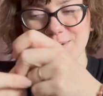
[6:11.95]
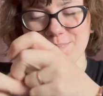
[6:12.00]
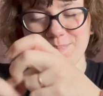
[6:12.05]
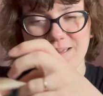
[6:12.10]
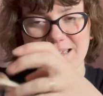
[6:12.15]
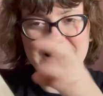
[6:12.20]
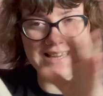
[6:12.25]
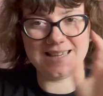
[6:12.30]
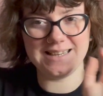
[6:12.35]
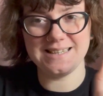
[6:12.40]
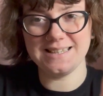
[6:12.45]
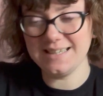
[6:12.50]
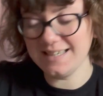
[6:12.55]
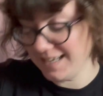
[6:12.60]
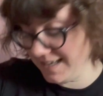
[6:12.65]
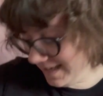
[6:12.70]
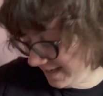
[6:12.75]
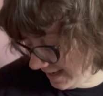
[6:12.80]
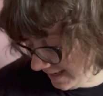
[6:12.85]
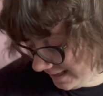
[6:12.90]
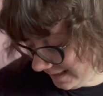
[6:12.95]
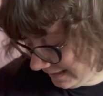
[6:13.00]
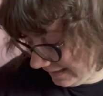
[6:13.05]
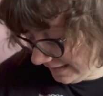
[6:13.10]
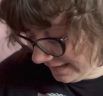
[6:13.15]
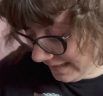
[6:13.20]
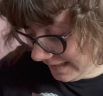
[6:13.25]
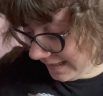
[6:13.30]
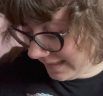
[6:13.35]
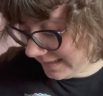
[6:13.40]
made
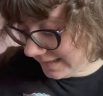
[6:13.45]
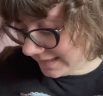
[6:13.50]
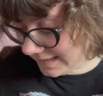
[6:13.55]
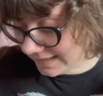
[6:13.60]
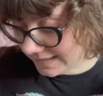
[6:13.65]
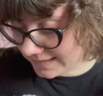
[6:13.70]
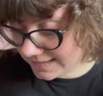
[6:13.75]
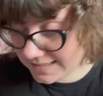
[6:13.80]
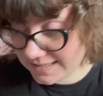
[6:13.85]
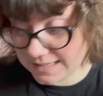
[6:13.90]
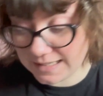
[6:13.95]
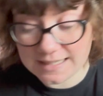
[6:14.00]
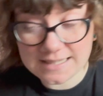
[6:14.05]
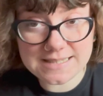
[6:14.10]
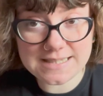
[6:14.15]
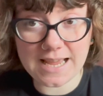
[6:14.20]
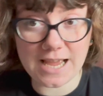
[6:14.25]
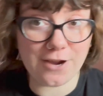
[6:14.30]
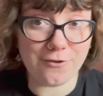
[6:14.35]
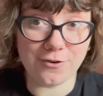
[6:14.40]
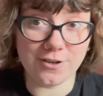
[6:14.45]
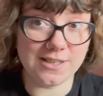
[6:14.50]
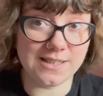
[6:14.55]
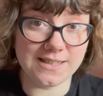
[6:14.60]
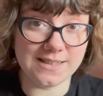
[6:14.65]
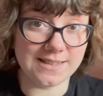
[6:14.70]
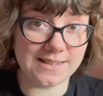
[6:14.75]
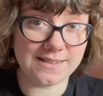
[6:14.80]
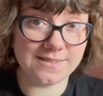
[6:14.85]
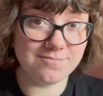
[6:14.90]
a slight error
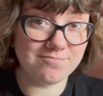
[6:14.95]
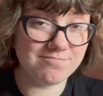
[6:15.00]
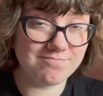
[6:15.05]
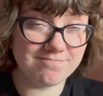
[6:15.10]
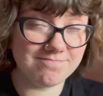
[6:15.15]
in